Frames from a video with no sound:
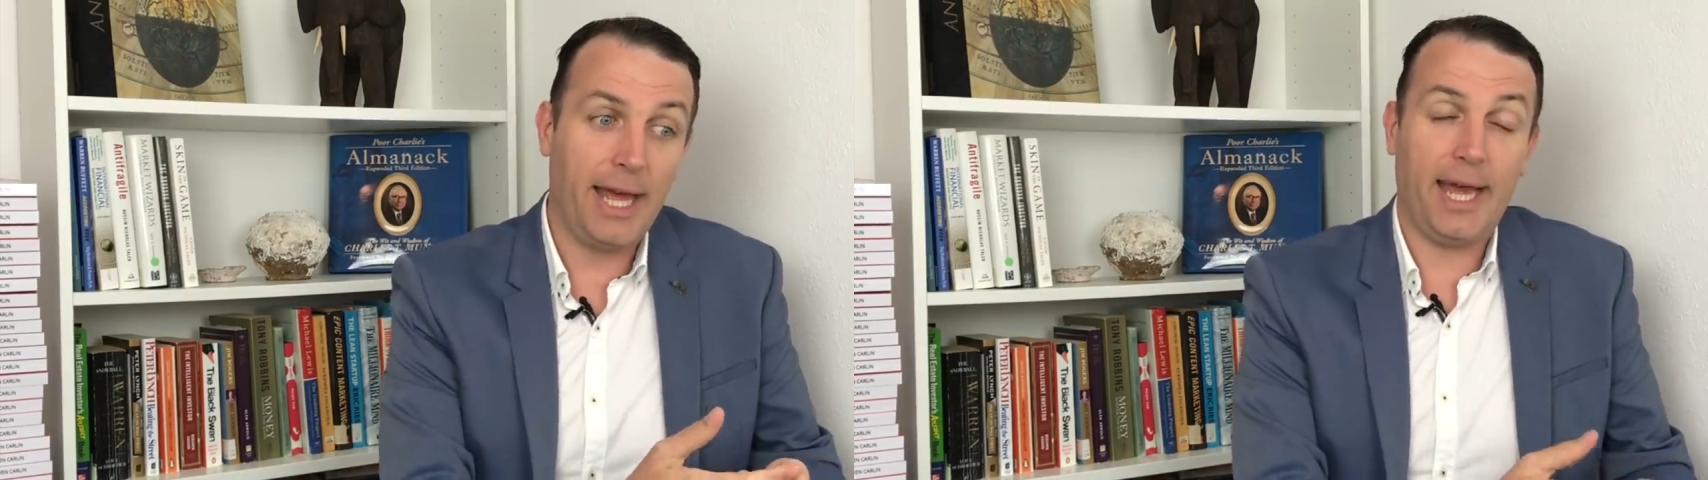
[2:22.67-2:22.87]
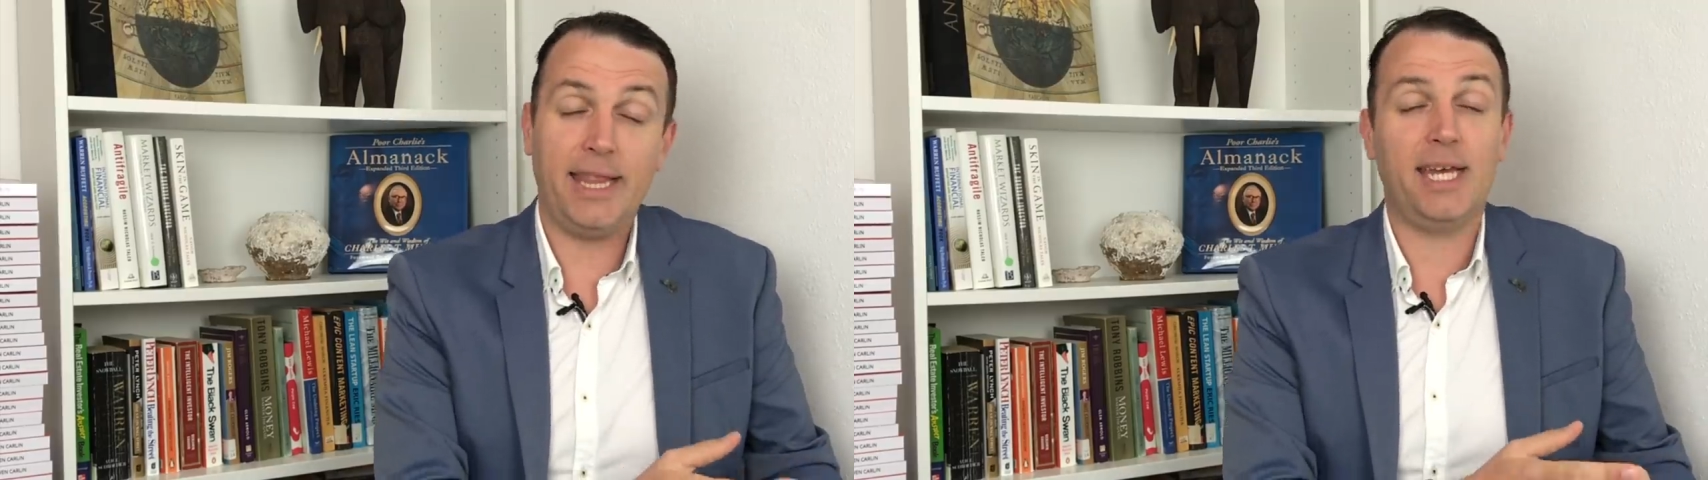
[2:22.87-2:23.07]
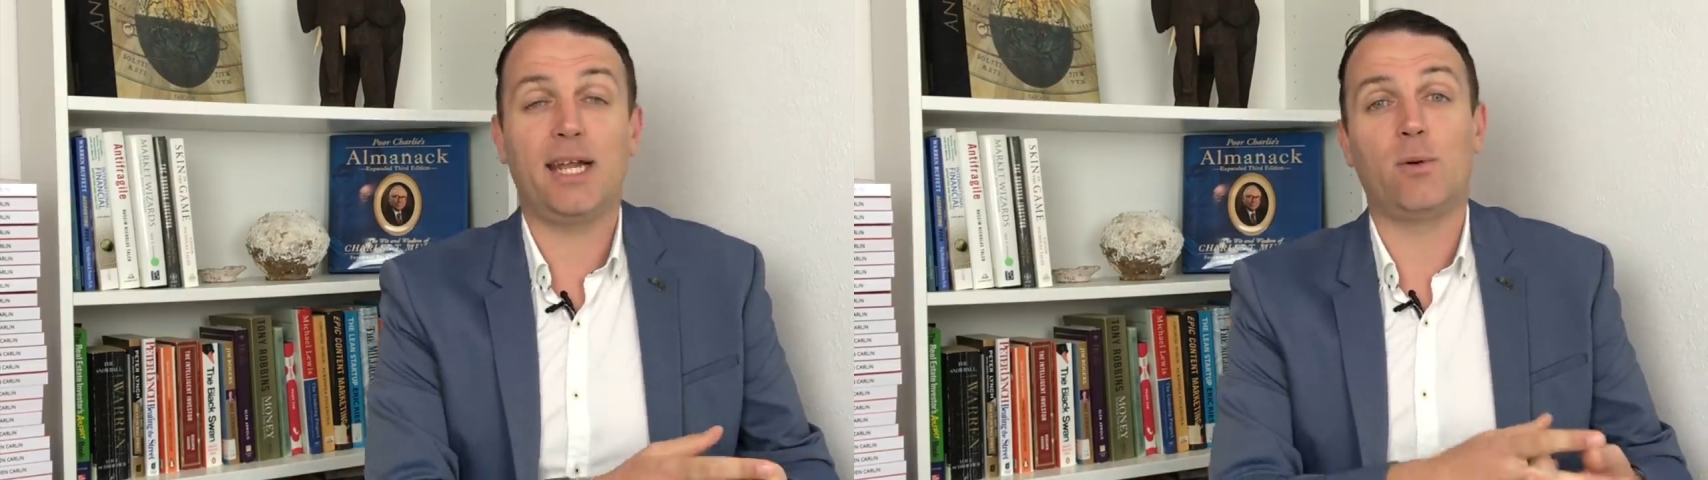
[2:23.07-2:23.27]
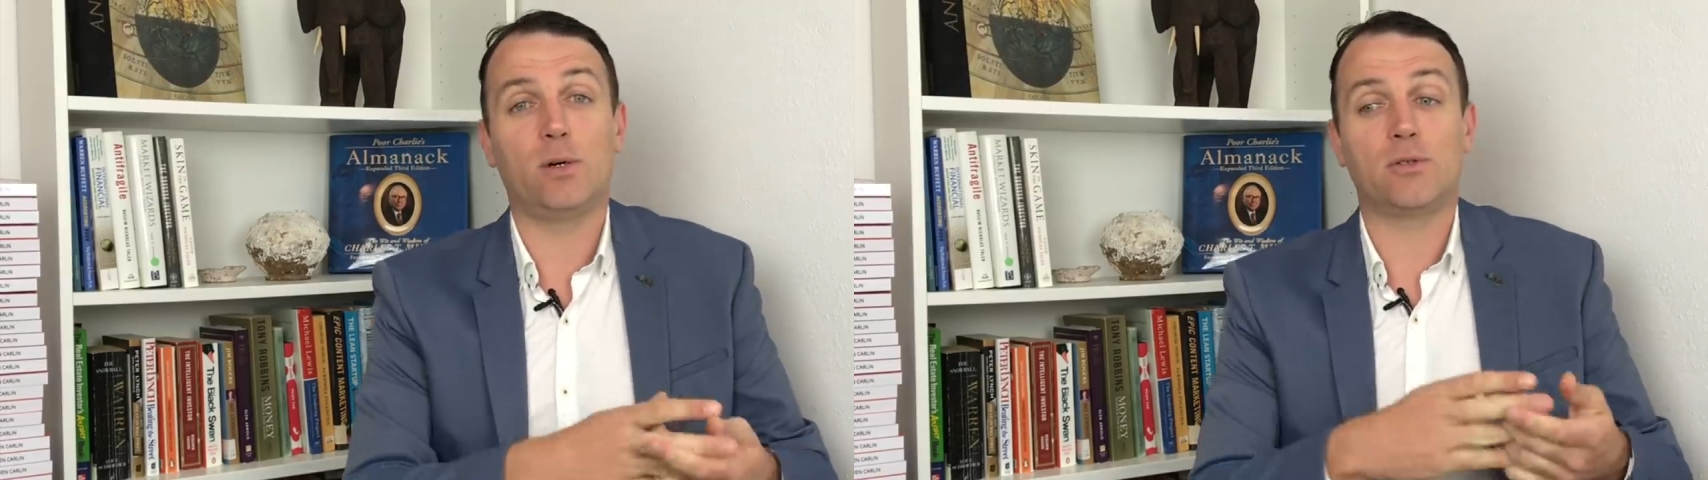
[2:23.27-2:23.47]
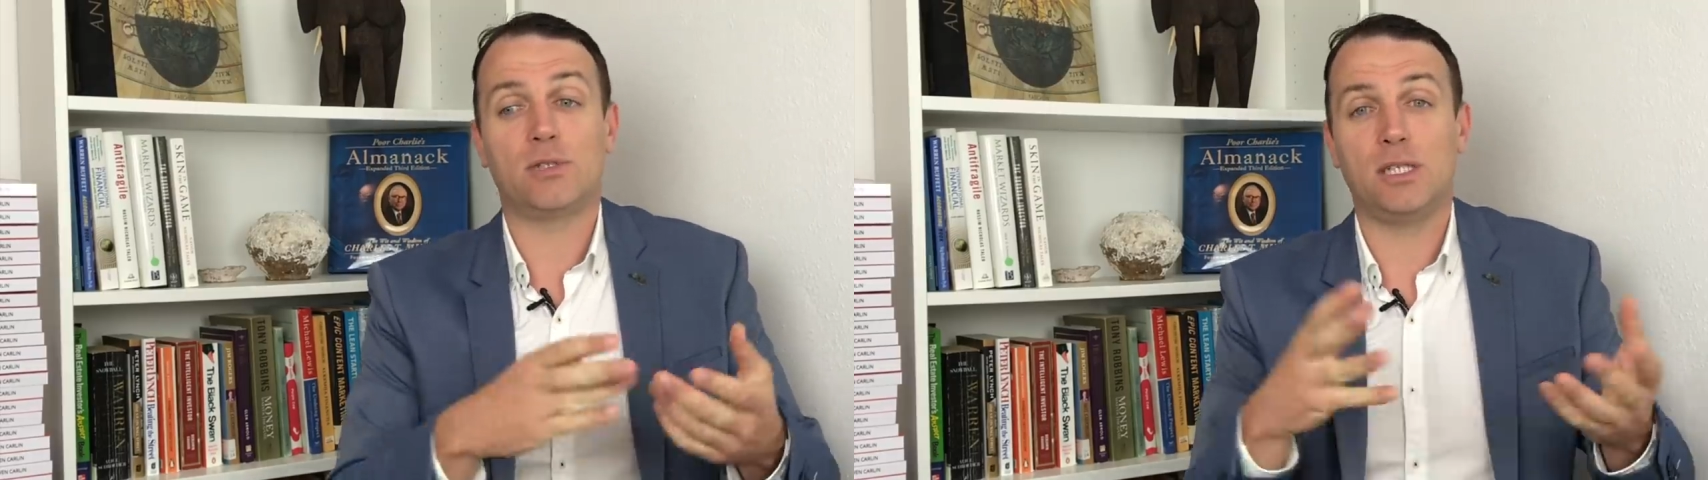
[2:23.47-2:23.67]
And then I
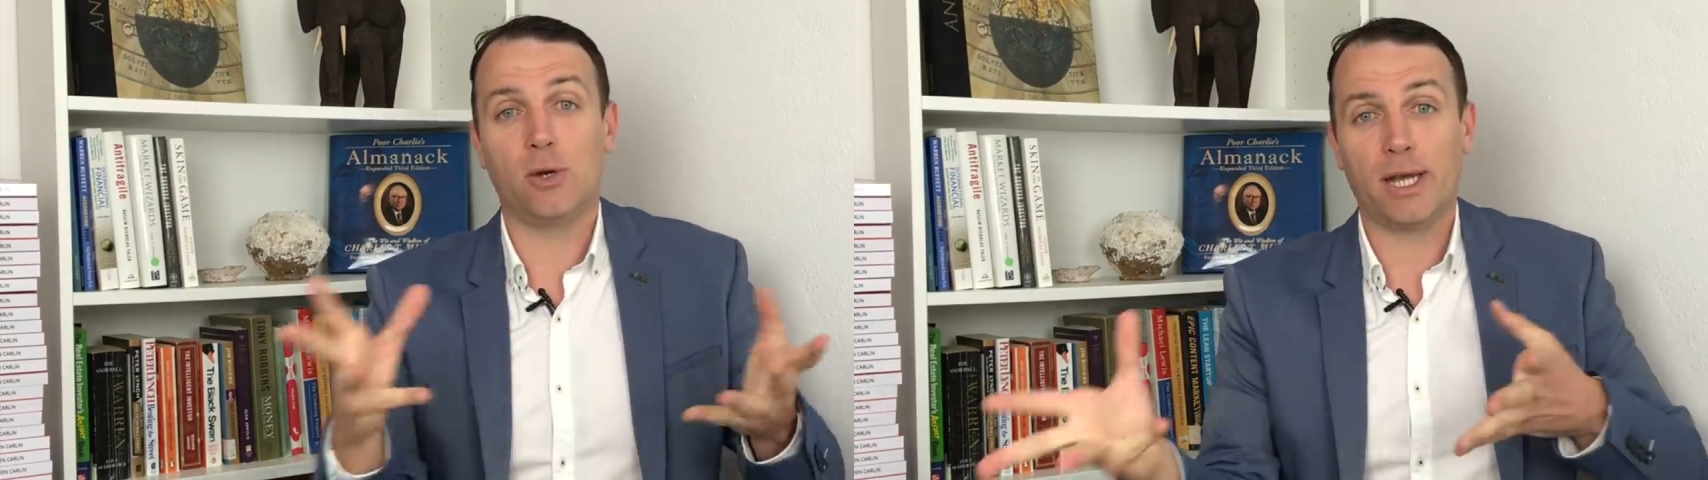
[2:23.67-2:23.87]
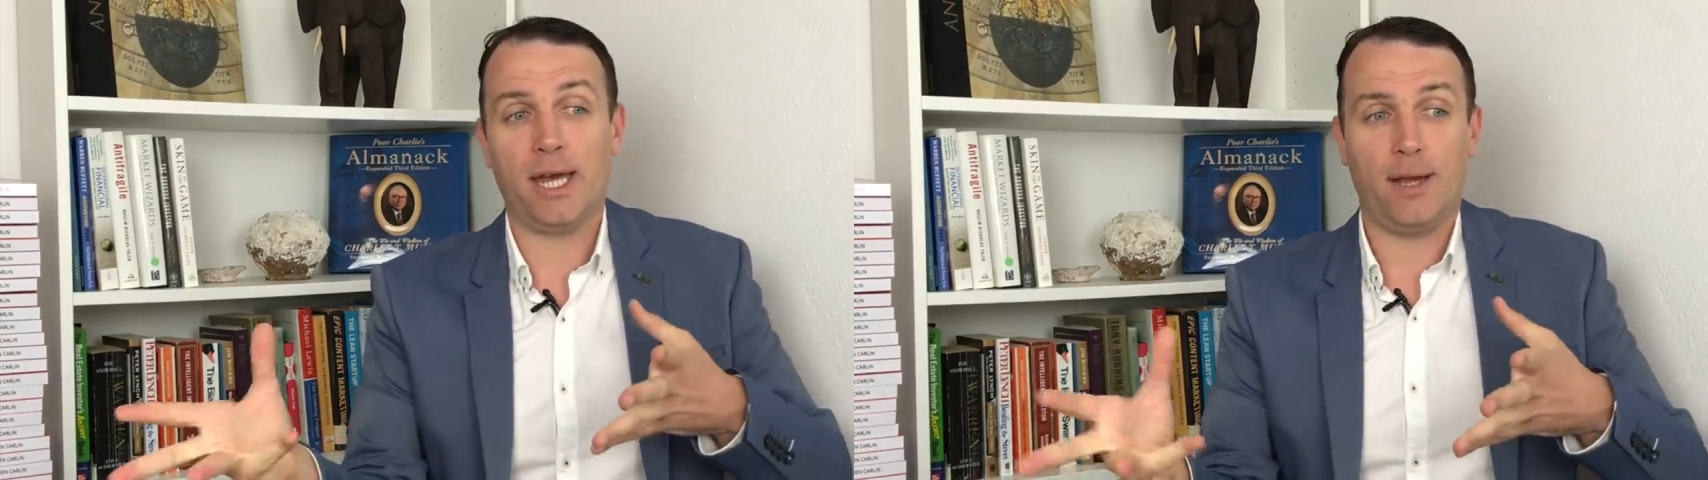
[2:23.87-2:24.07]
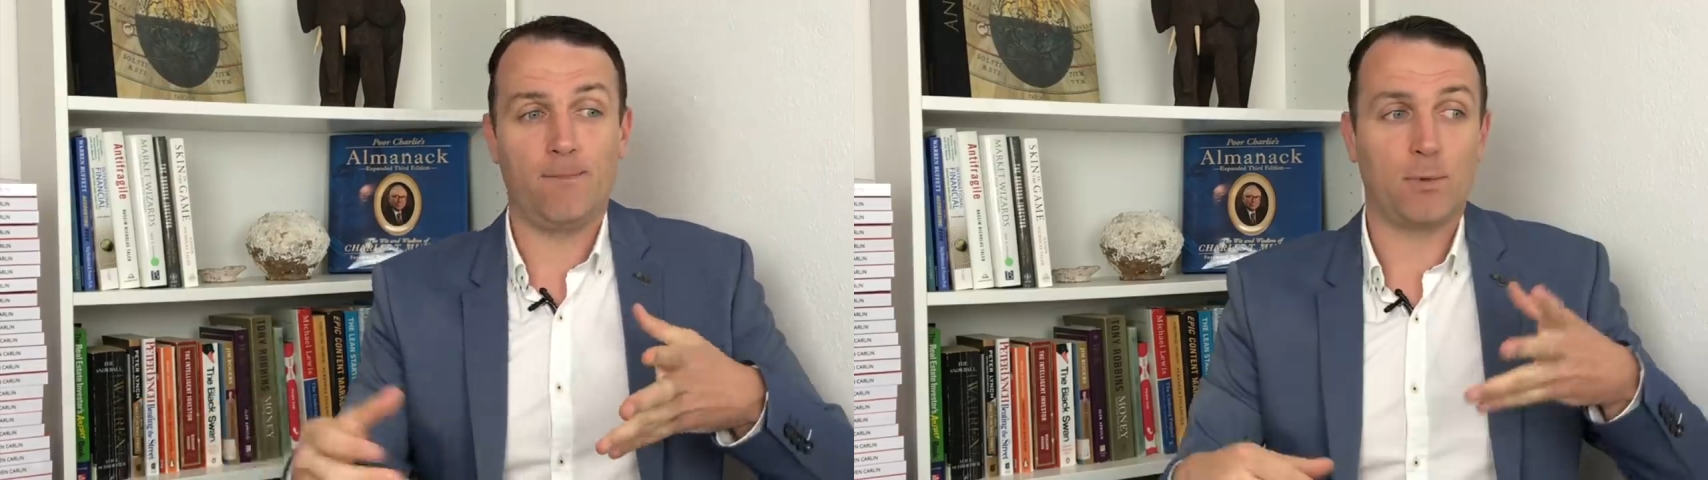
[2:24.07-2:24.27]
want to see, okay,